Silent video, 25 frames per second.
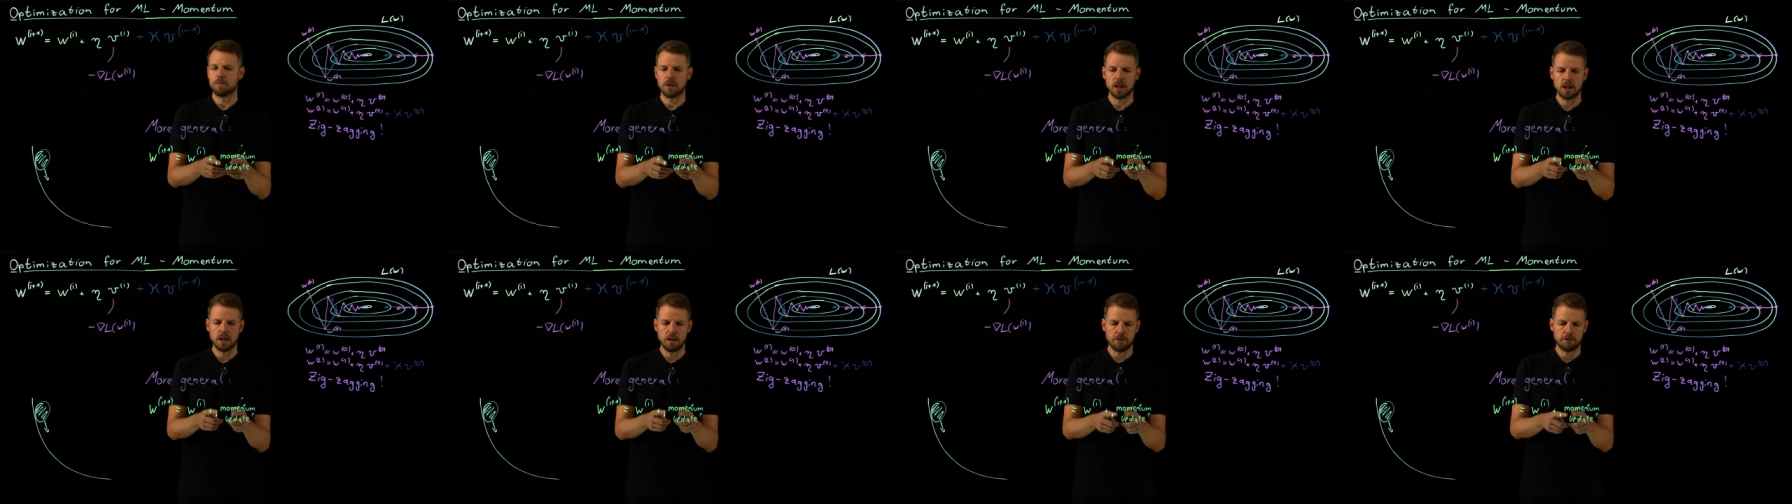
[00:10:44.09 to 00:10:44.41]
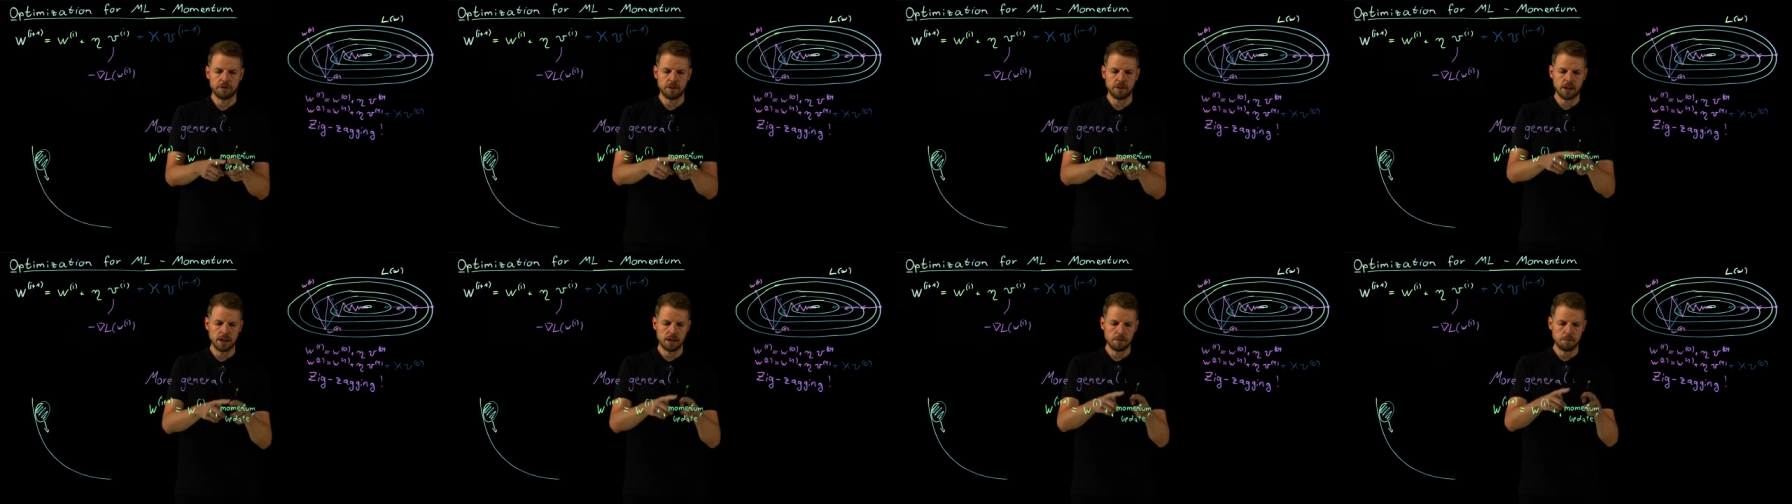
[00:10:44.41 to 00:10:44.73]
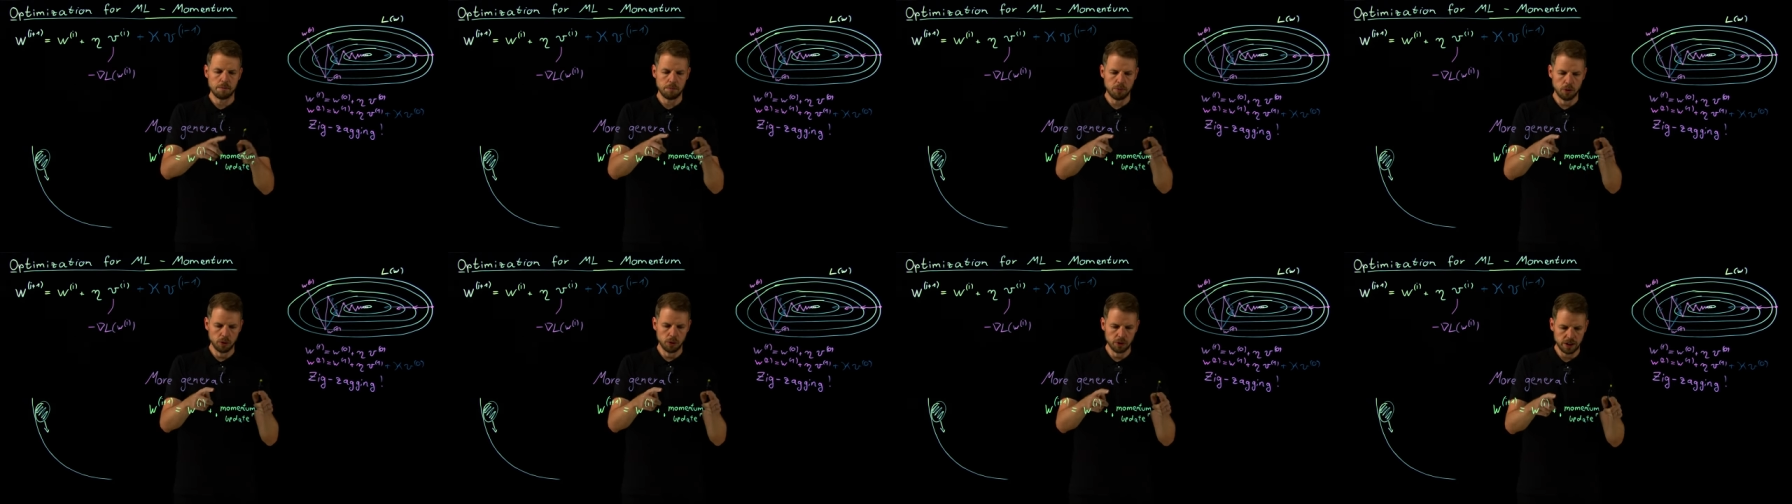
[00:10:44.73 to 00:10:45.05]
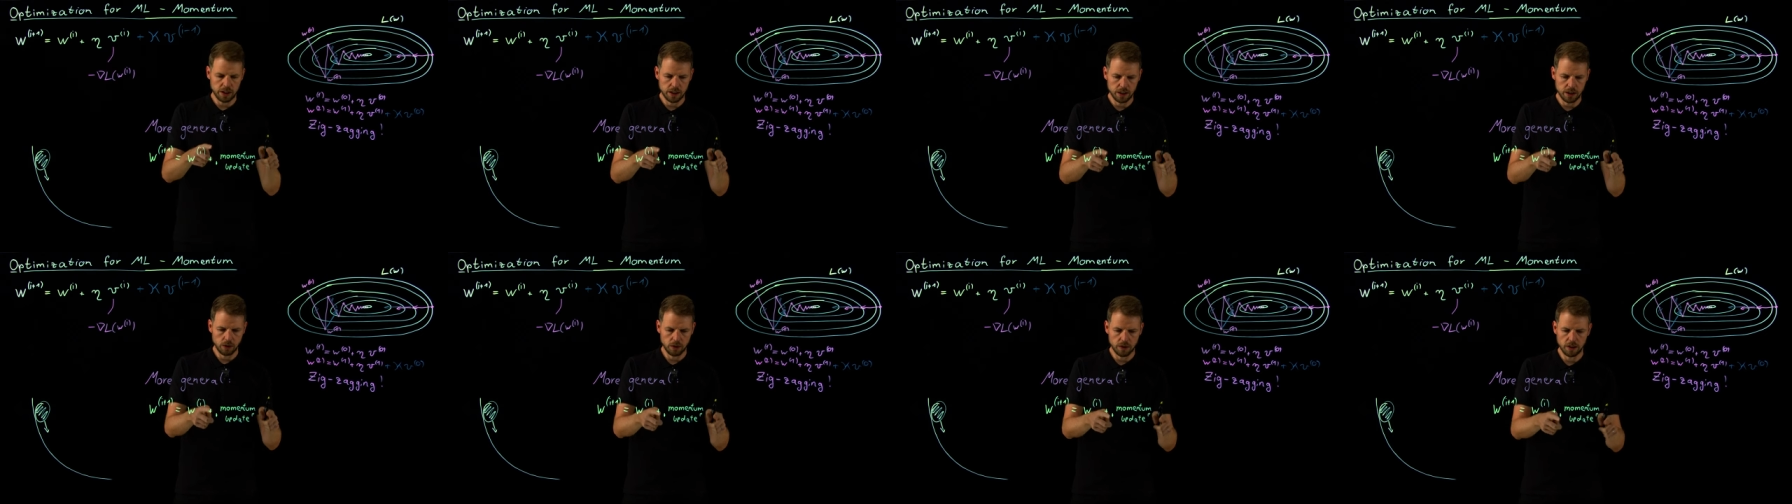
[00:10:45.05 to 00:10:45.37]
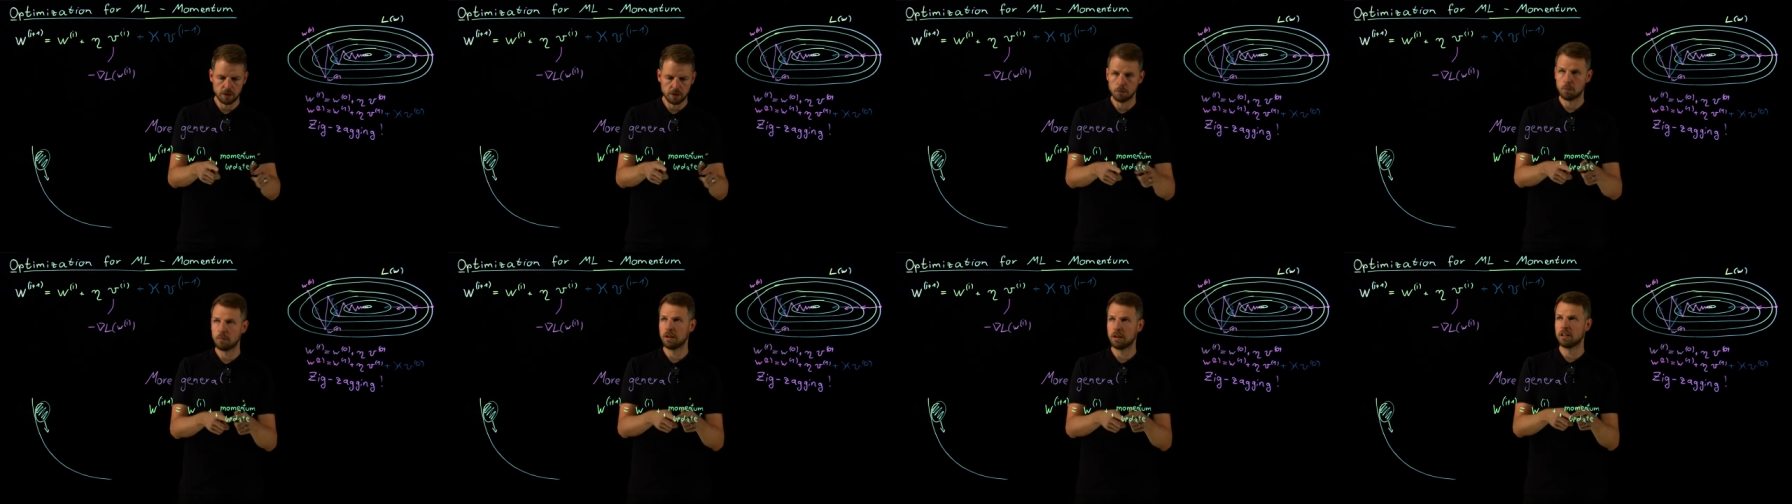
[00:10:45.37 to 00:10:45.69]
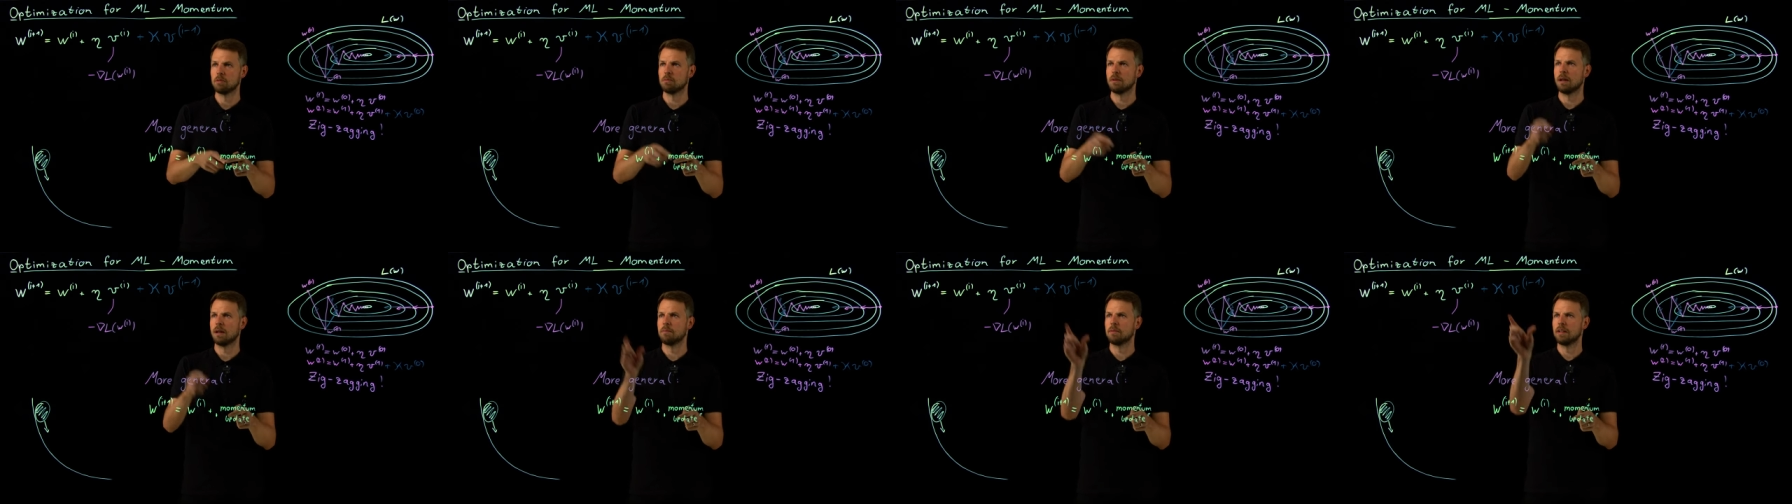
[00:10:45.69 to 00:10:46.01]
If I put into this momentum
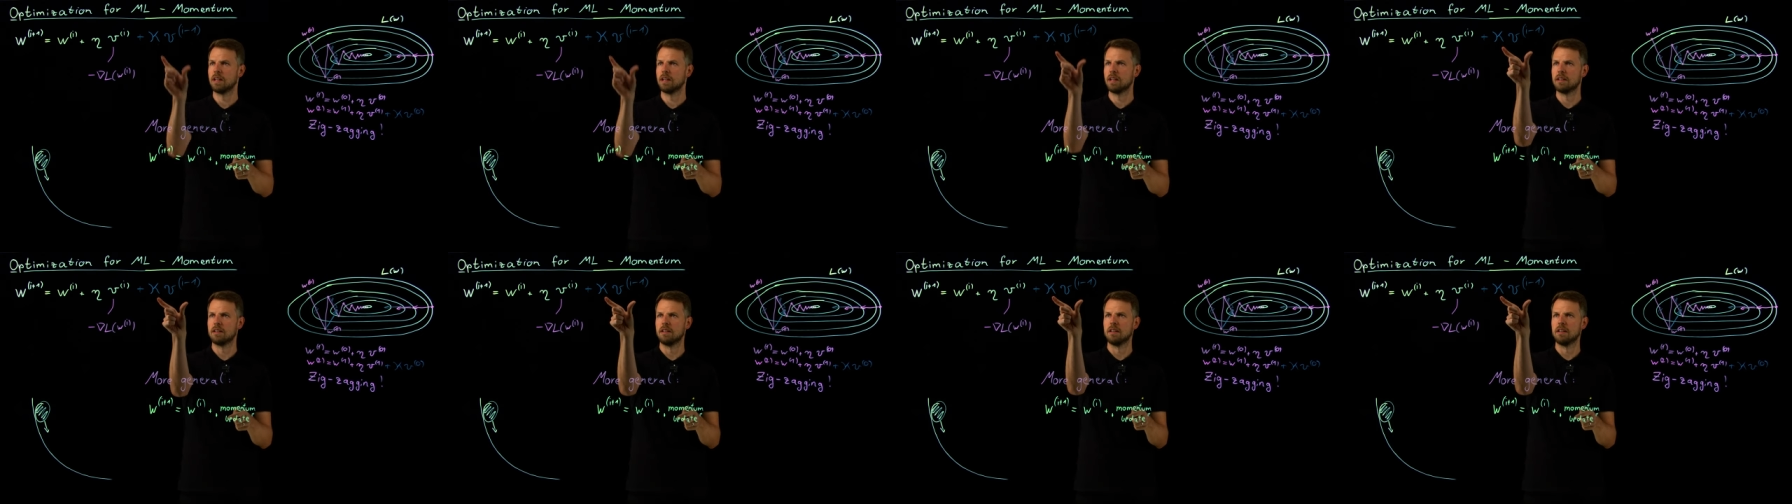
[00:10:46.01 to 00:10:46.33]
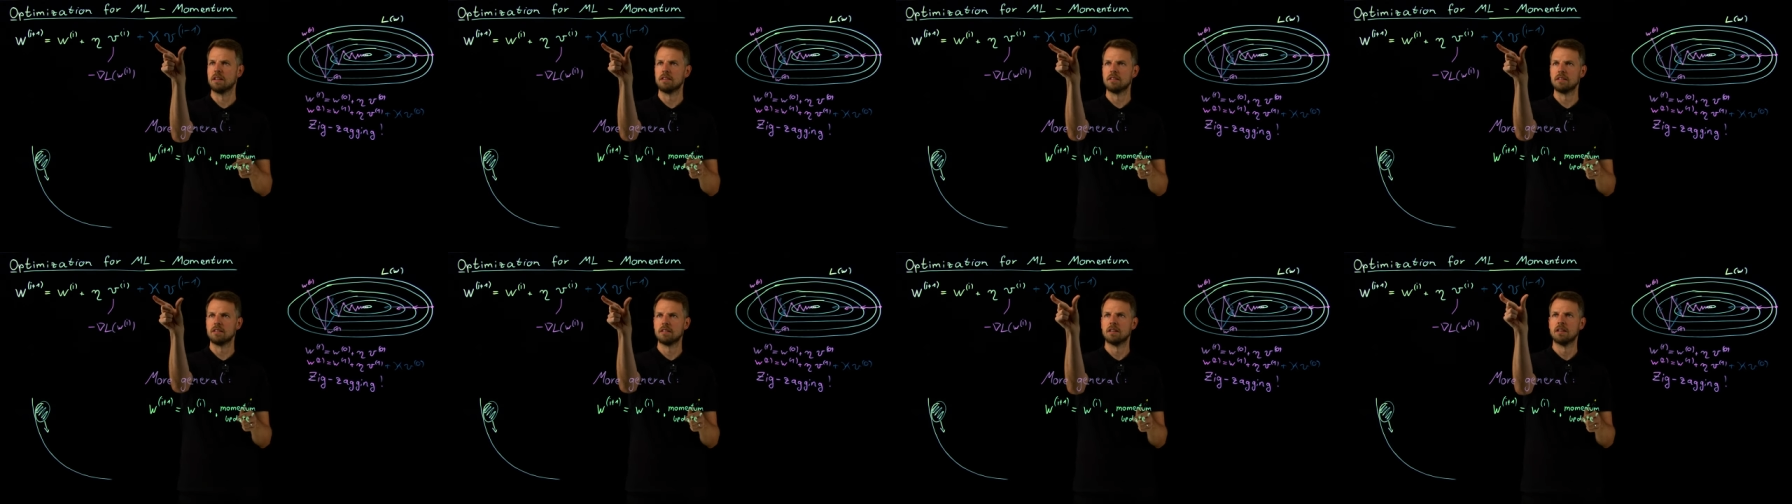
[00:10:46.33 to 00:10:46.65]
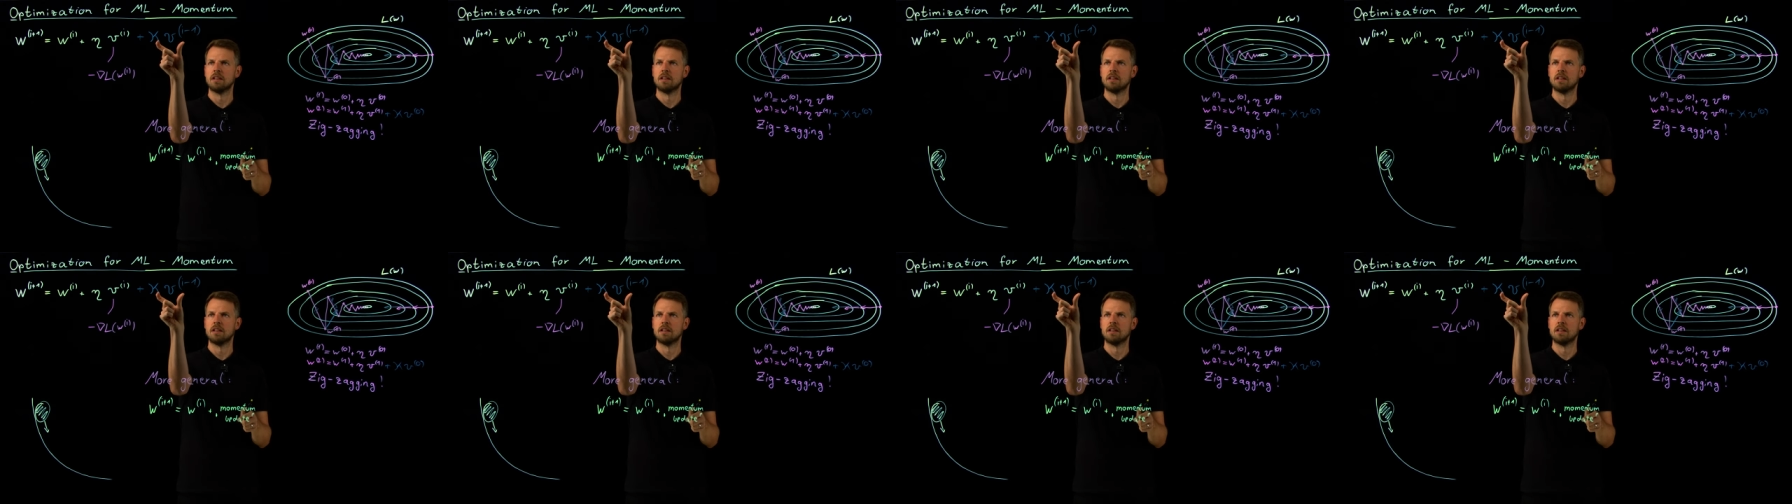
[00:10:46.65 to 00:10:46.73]
update this